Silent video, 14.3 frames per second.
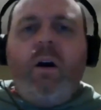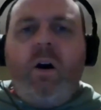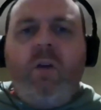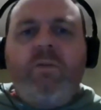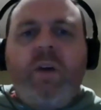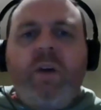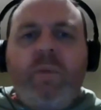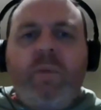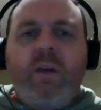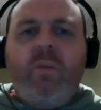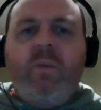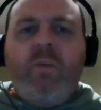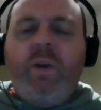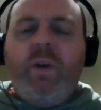of Happy
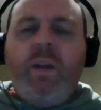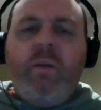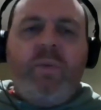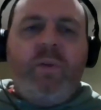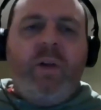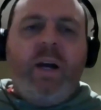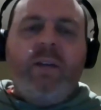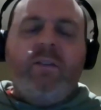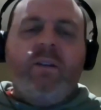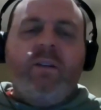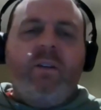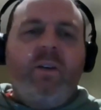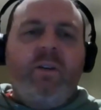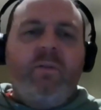Gilmore, and he plays in
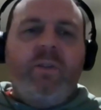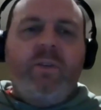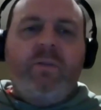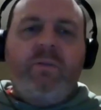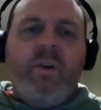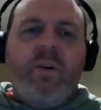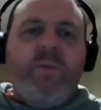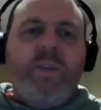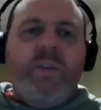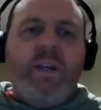a lot of his films.